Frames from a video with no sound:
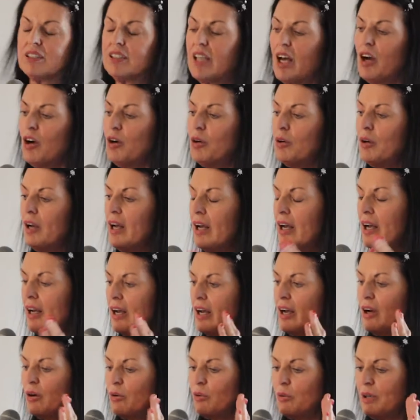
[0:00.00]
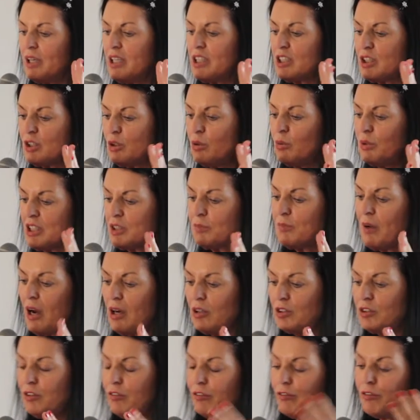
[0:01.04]
So we
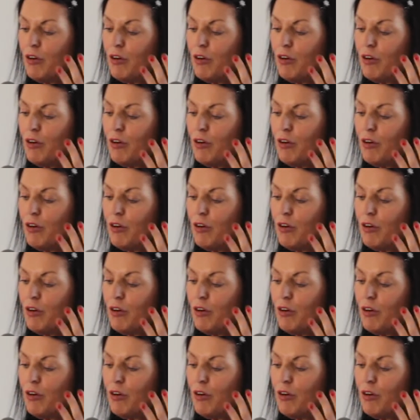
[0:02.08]
spoke to